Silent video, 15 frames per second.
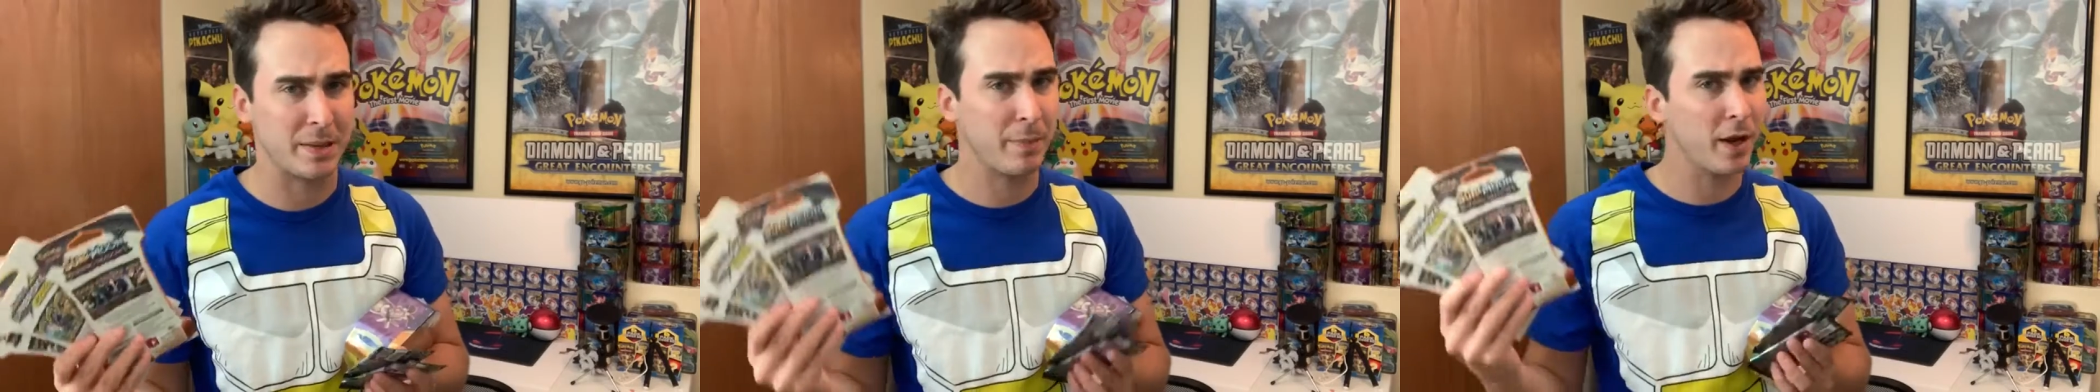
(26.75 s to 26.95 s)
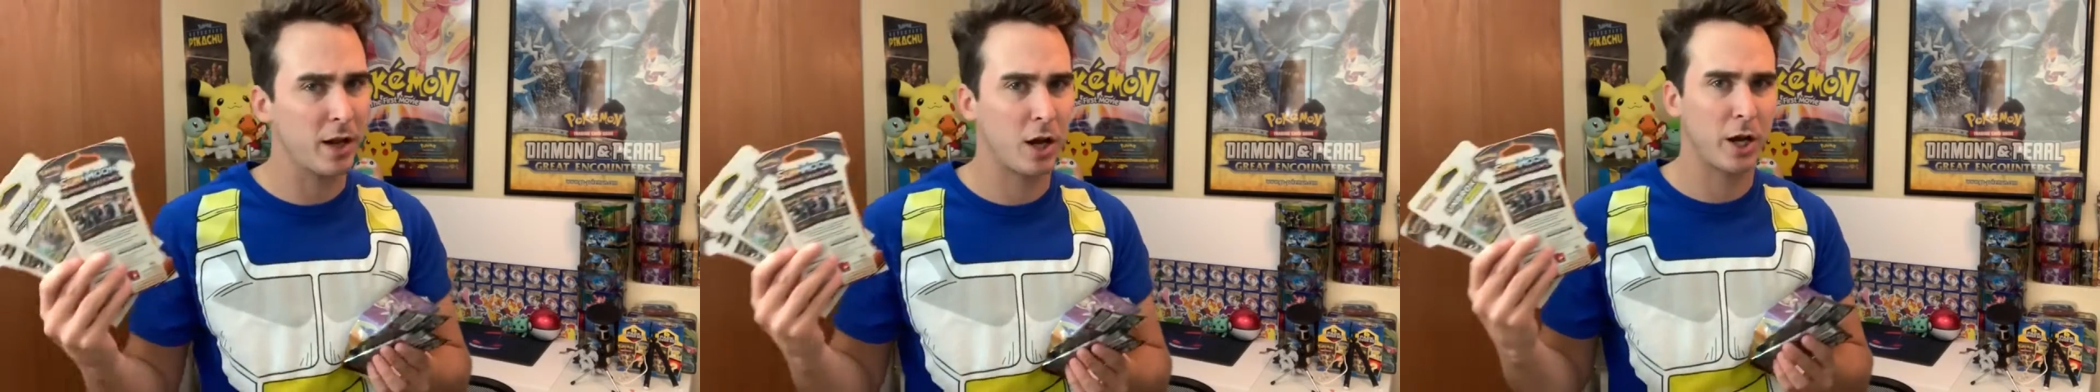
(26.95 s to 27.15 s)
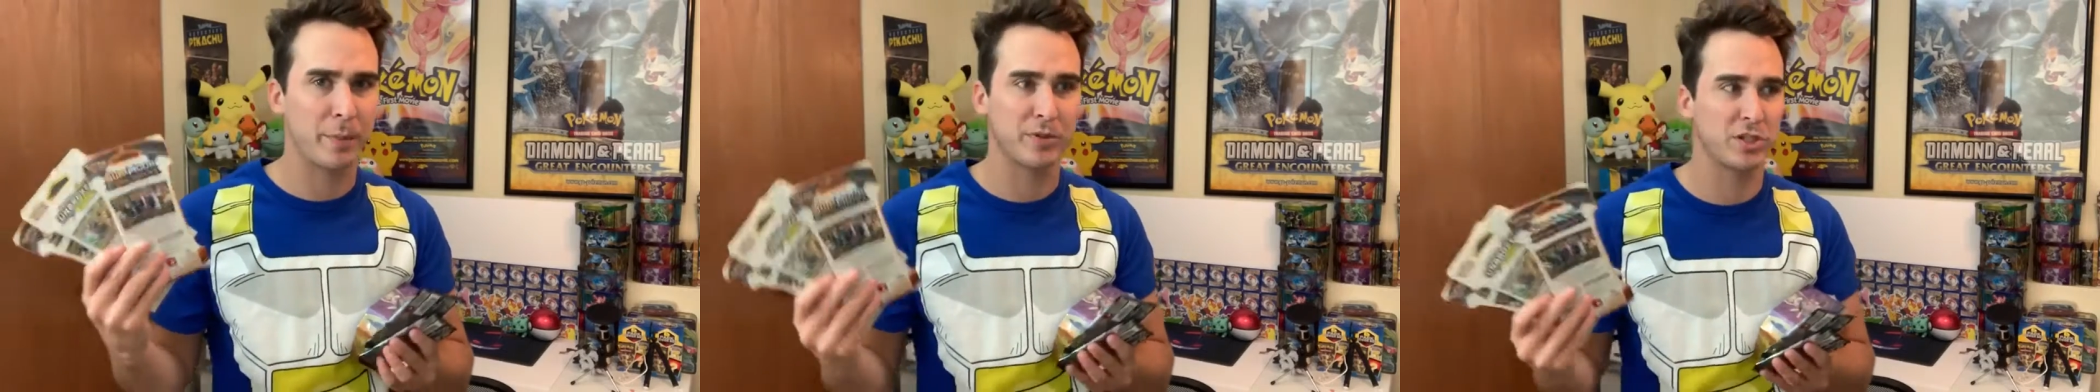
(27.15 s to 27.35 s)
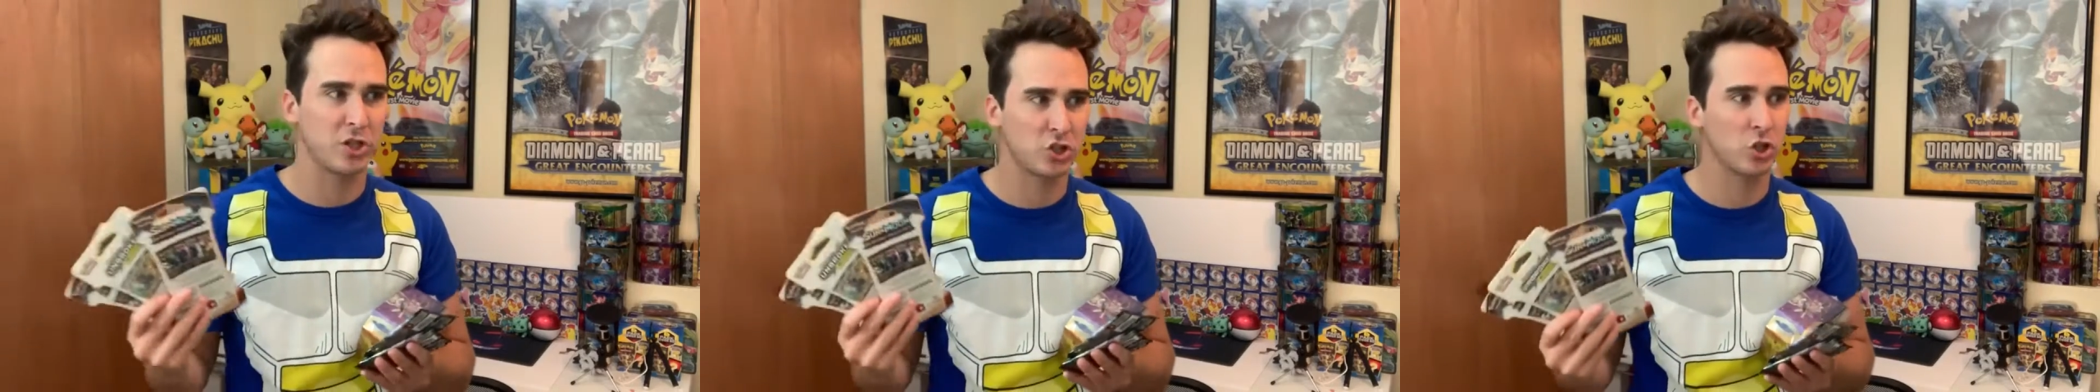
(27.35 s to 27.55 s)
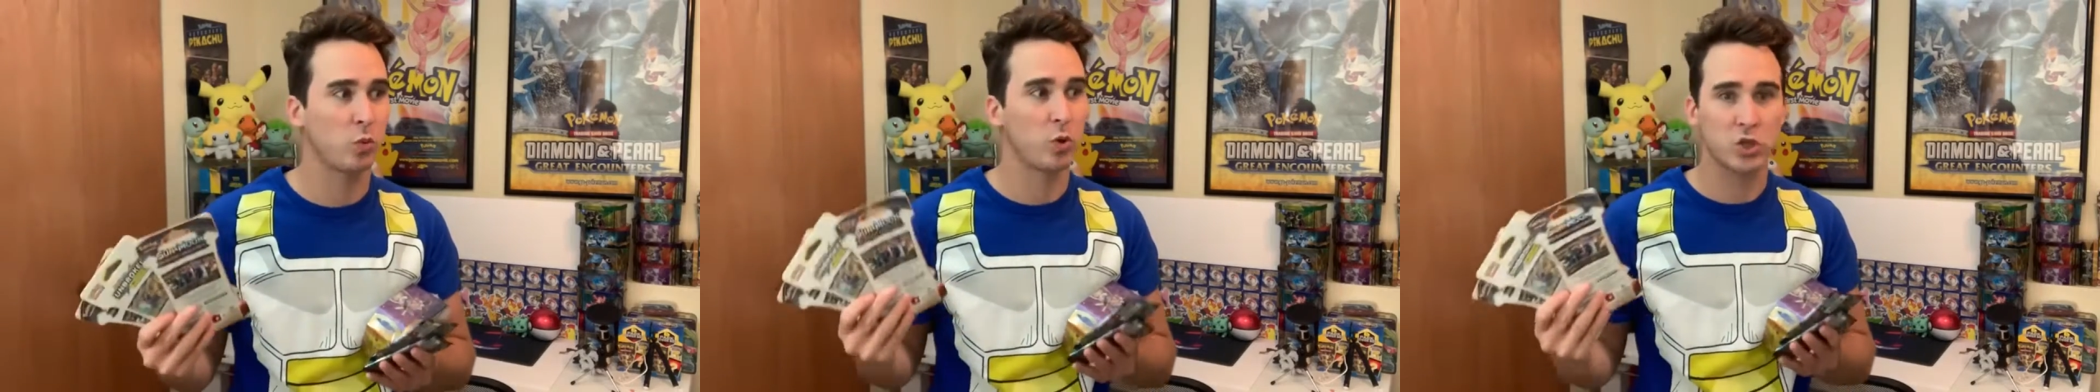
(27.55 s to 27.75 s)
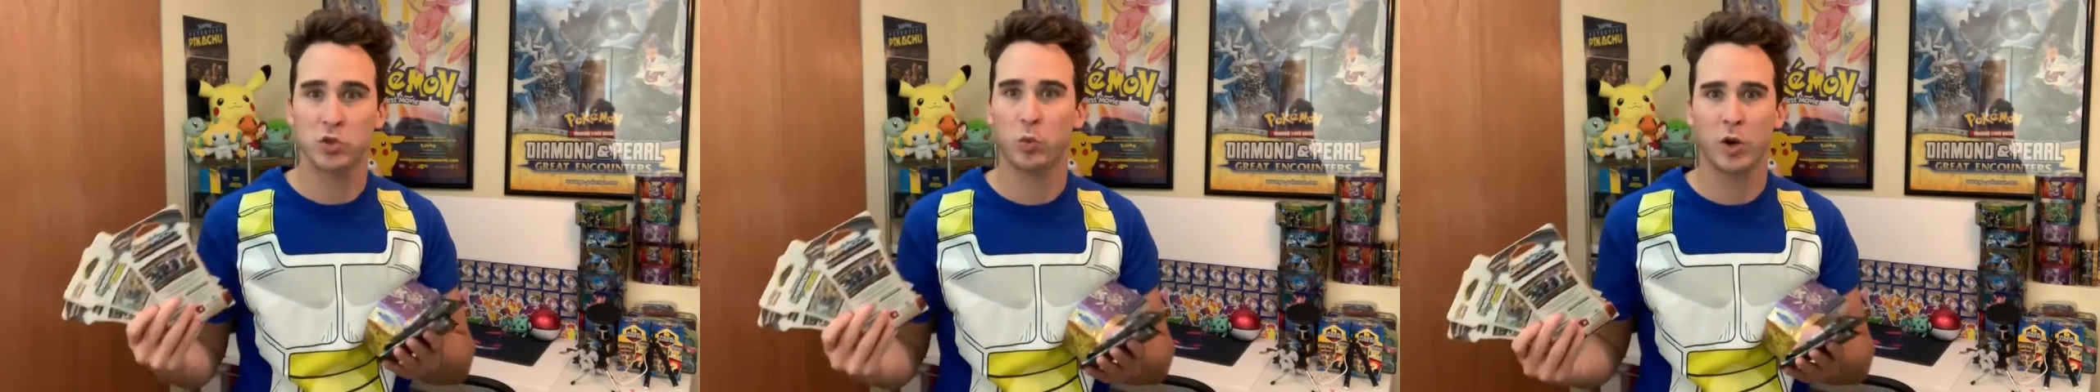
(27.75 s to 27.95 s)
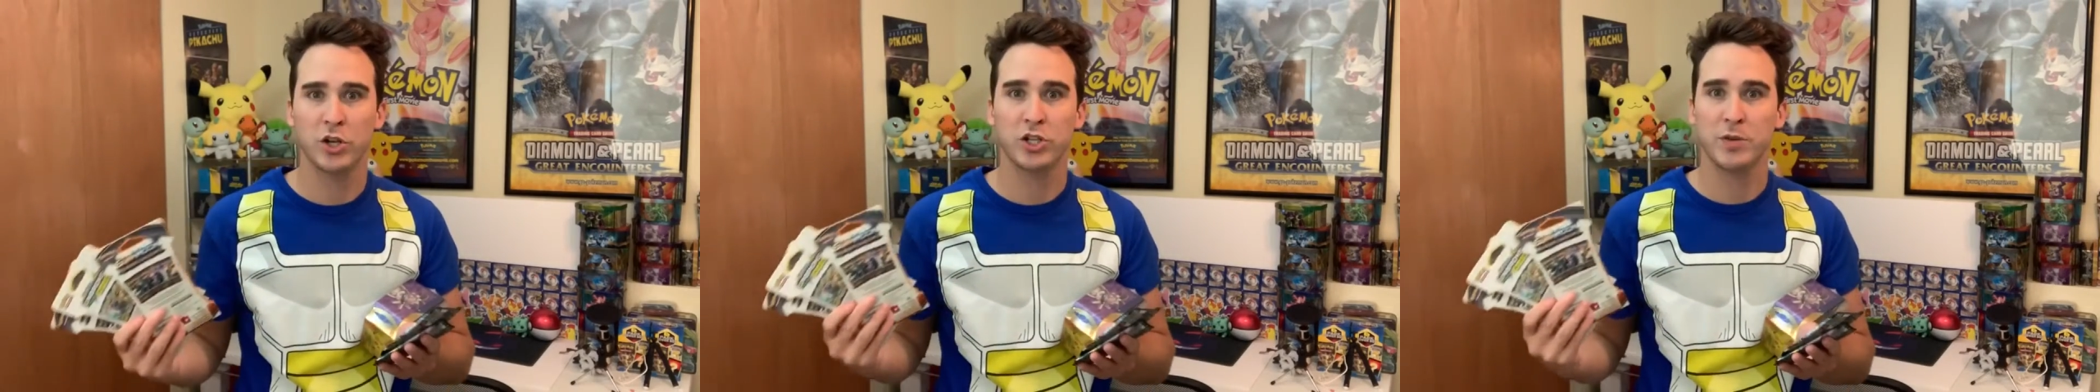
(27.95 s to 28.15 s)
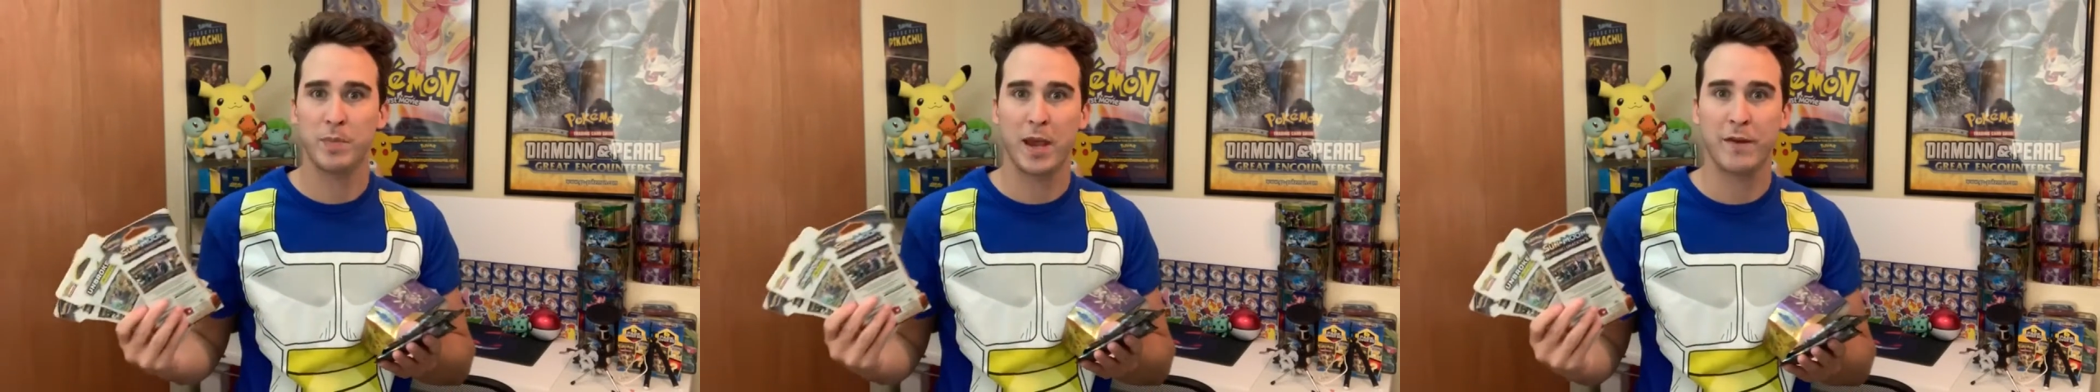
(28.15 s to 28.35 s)
I'm not 100% sure which
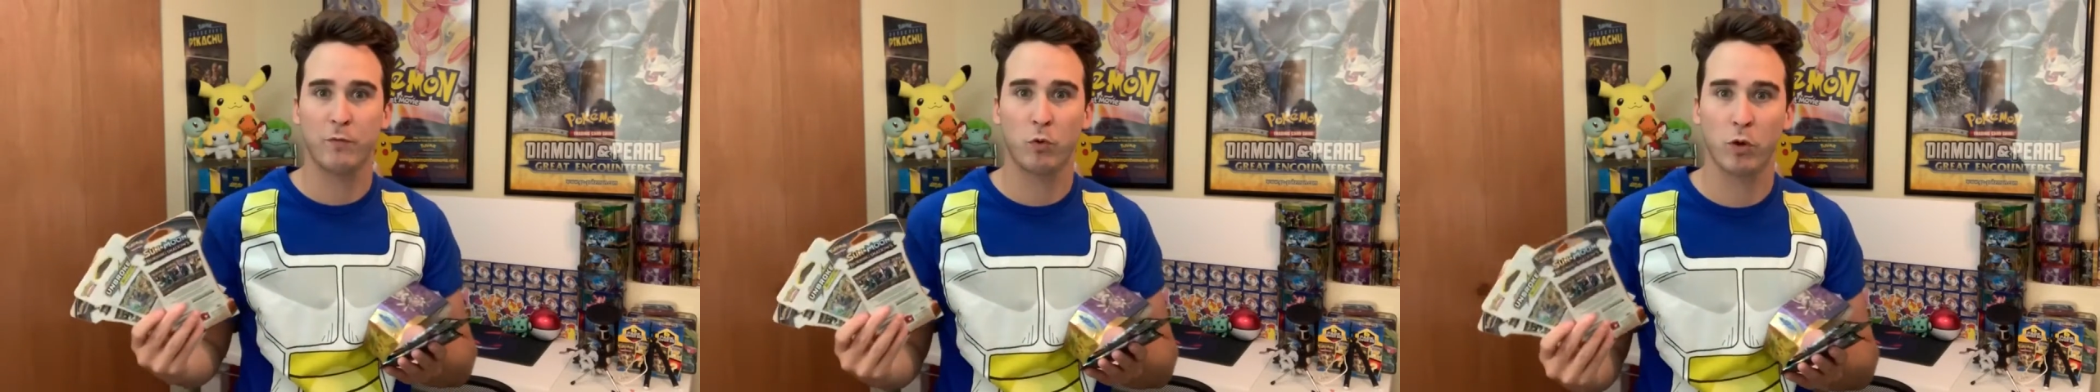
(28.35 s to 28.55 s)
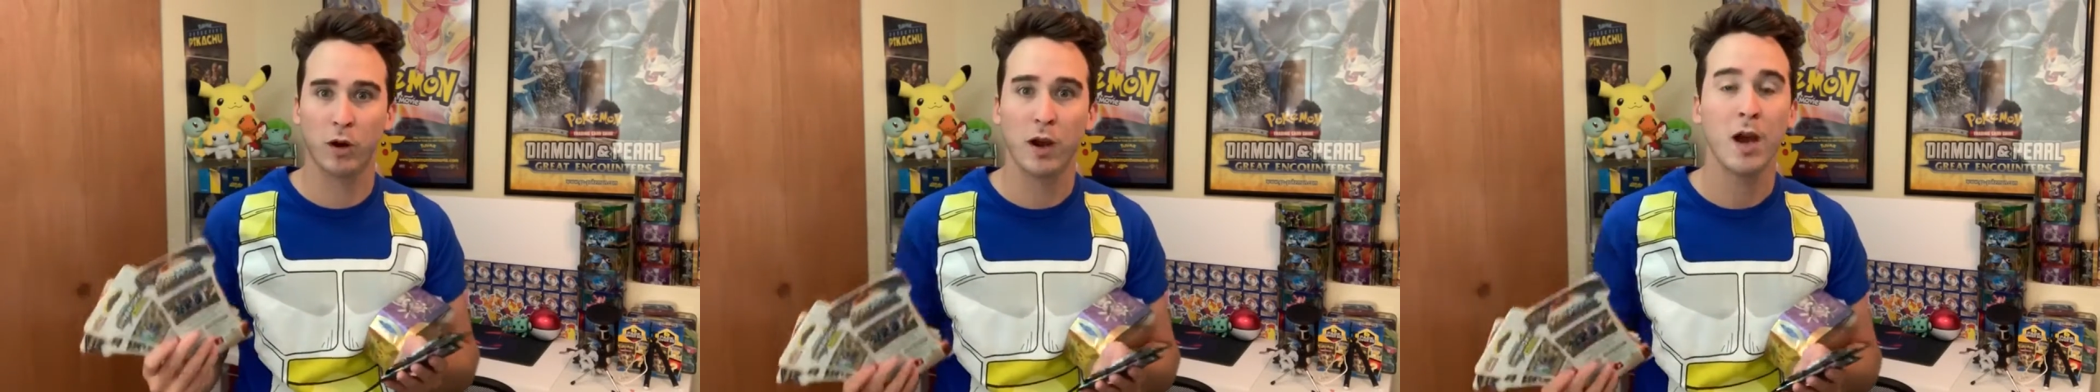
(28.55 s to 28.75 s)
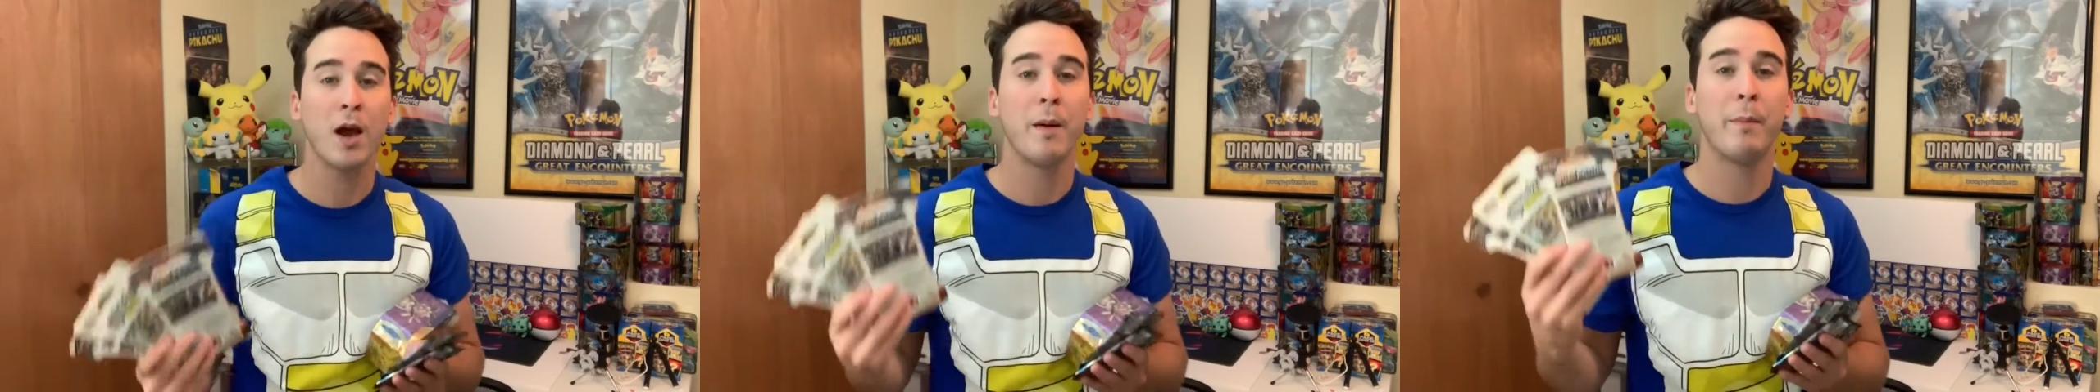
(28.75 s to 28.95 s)
one she paid for,